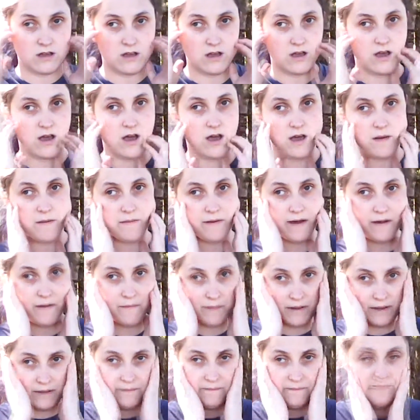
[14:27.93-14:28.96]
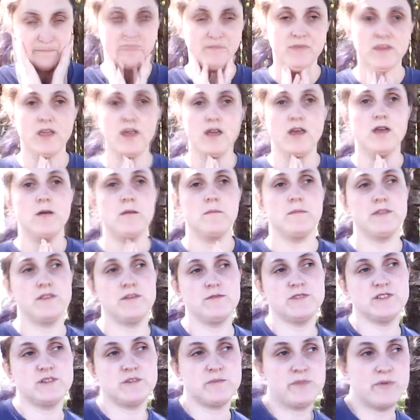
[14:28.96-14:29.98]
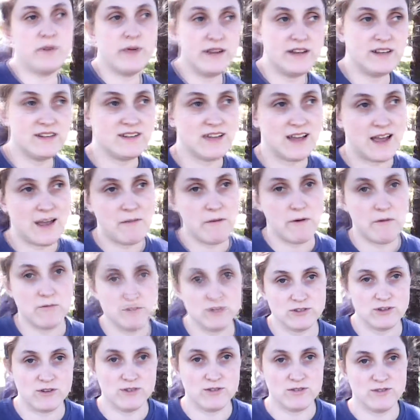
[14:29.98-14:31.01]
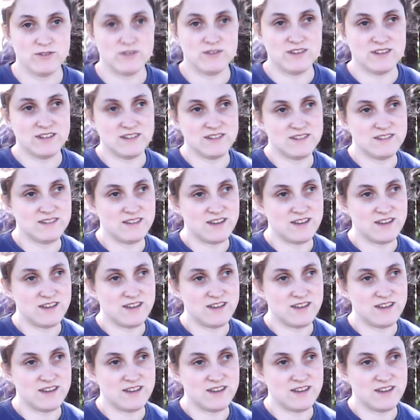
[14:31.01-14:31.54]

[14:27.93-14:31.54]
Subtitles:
about me, but there was a point in time I was going through this